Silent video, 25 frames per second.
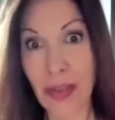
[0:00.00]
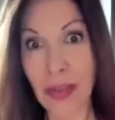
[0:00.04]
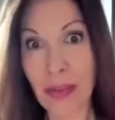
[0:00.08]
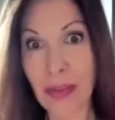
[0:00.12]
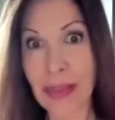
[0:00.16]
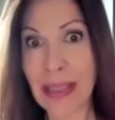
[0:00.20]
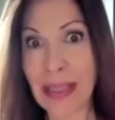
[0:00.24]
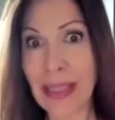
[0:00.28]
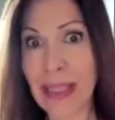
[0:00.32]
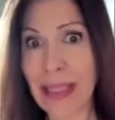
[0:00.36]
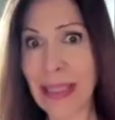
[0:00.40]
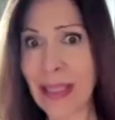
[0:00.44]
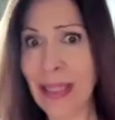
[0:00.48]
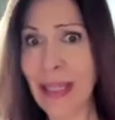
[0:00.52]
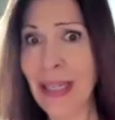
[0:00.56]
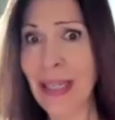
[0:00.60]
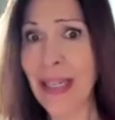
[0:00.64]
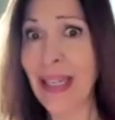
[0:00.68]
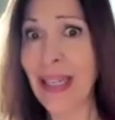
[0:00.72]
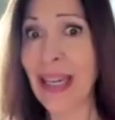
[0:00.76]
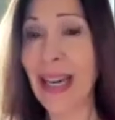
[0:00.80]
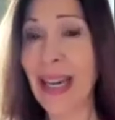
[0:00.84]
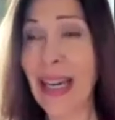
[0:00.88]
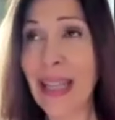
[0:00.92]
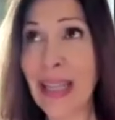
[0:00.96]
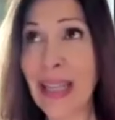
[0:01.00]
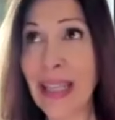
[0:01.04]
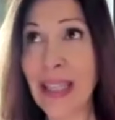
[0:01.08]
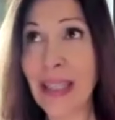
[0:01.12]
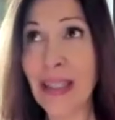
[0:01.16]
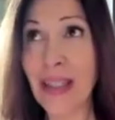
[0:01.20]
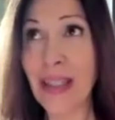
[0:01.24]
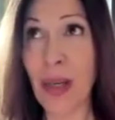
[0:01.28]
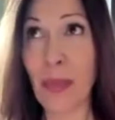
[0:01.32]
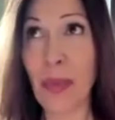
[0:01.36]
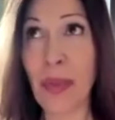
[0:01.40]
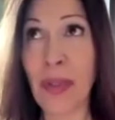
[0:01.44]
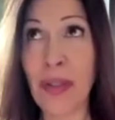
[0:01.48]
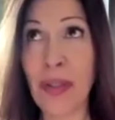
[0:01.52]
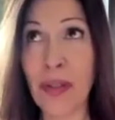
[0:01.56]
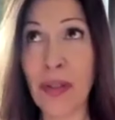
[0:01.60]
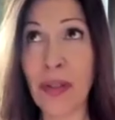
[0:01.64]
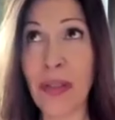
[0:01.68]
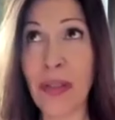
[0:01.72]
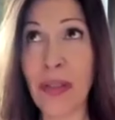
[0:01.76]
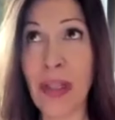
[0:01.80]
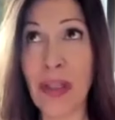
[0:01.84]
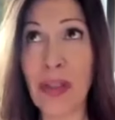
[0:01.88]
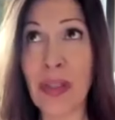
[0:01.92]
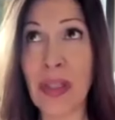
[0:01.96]
So it's like I think a couple hundred
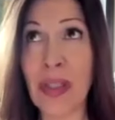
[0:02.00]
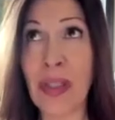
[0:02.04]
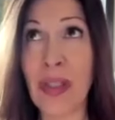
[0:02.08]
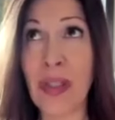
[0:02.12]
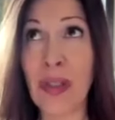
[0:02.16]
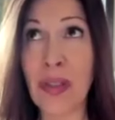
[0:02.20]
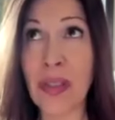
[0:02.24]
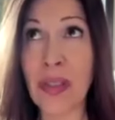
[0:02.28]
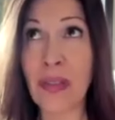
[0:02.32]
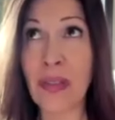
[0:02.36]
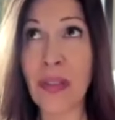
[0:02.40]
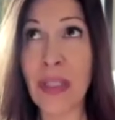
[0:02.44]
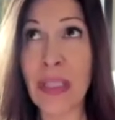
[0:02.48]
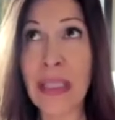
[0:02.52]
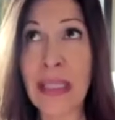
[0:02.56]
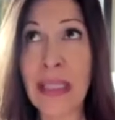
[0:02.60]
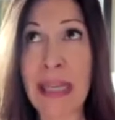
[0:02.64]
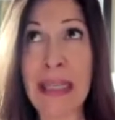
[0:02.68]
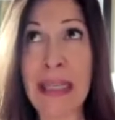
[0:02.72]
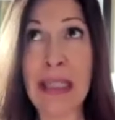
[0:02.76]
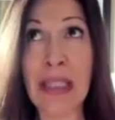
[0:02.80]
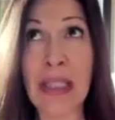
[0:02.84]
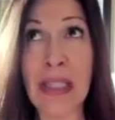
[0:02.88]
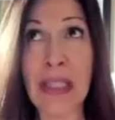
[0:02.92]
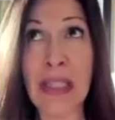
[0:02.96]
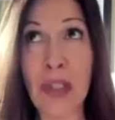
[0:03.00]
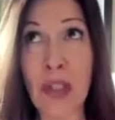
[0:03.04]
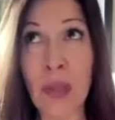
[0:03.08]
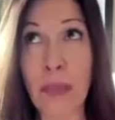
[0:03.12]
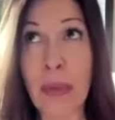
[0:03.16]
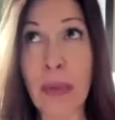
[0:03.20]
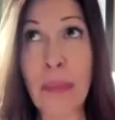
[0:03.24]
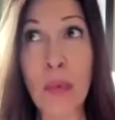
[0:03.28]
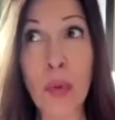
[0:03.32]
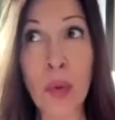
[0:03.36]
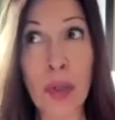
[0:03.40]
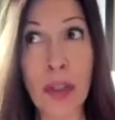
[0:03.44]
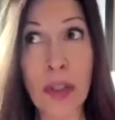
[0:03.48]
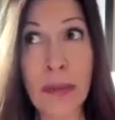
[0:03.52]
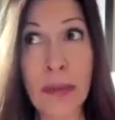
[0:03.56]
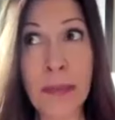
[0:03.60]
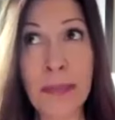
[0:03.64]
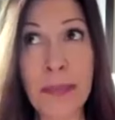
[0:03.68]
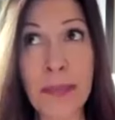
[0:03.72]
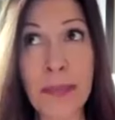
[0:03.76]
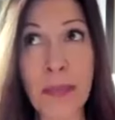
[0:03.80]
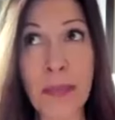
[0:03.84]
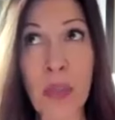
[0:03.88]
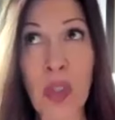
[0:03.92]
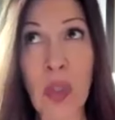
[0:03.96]
thousand years of Atlantis. Could be more,
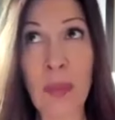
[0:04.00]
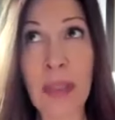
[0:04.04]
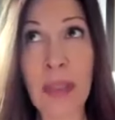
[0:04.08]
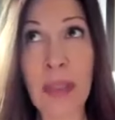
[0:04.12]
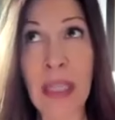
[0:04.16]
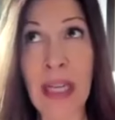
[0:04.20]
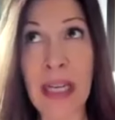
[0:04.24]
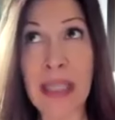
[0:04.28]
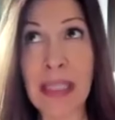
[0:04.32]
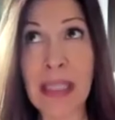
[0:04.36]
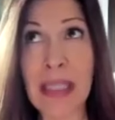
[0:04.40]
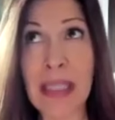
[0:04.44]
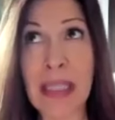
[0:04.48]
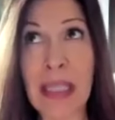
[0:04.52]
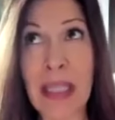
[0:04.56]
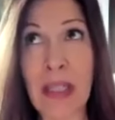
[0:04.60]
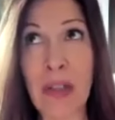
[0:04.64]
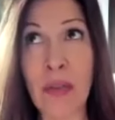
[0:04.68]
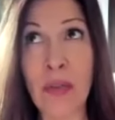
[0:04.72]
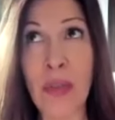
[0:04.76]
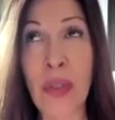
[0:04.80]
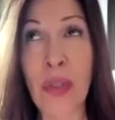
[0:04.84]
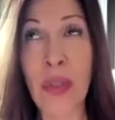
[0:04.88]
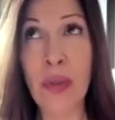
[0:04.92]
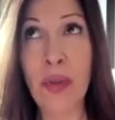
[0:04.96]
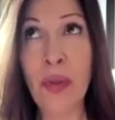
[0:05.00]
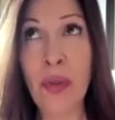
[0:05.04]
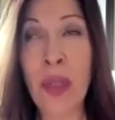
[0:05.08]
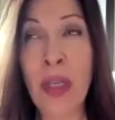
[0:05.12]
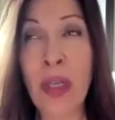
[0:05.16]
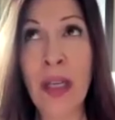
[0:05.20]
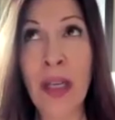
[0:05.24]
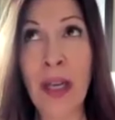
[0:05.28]
could be less, I don't know.